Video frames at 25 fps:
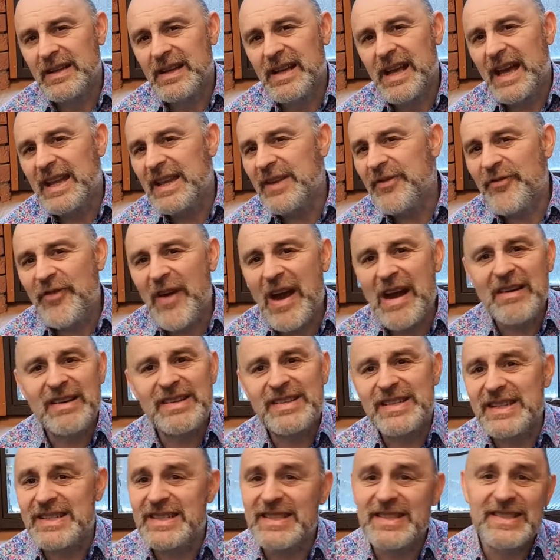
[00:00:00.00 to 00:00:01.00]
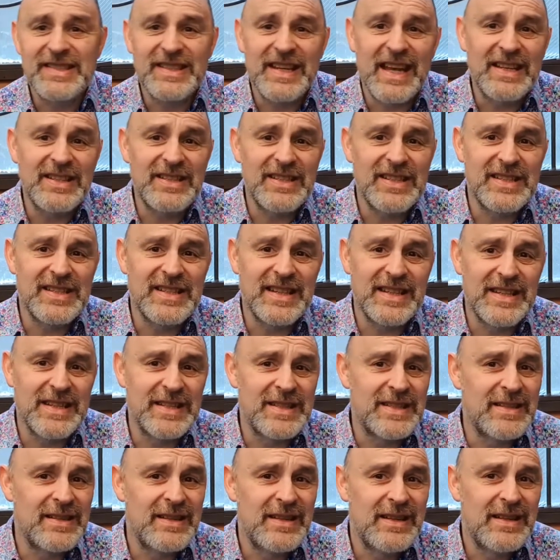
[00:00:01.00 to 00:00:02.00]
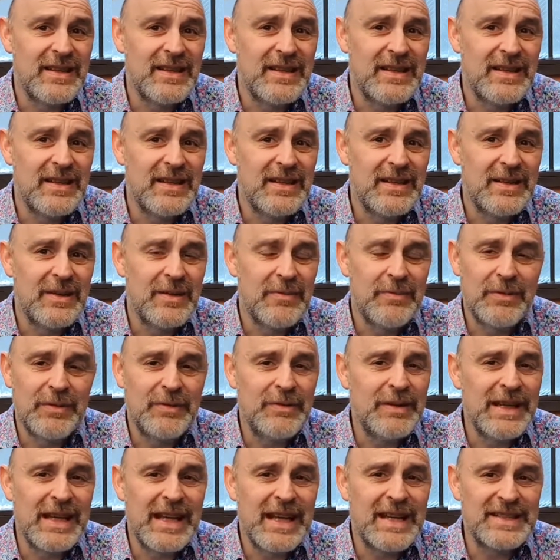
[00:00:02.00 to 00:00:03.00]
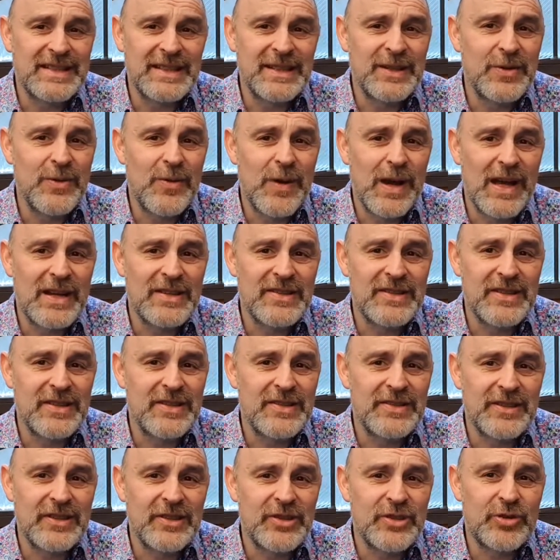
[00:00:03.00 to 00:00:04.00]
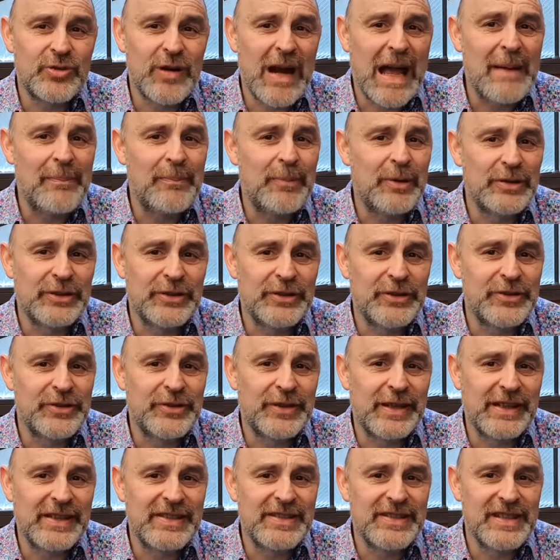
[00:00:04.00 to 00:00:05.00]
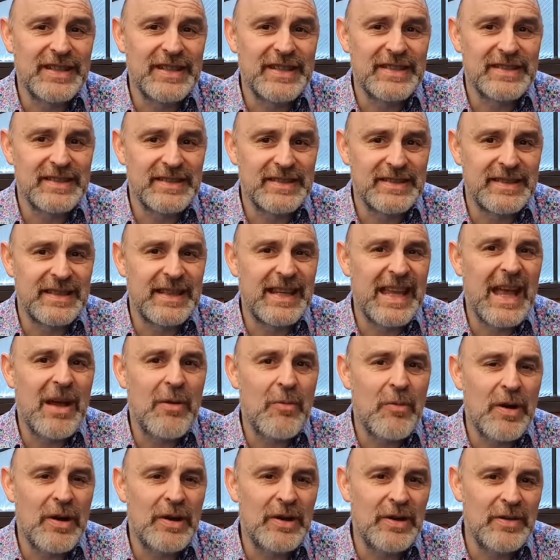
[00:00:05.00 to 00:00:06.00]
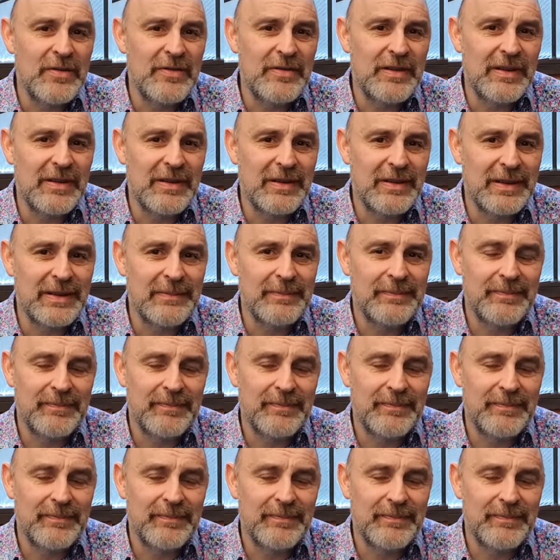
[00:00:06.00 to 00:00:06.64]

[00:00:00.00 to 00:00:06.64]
And the Pharisees and Sadducees were only asking questions to trap or to trick Jesus, to get one over on him.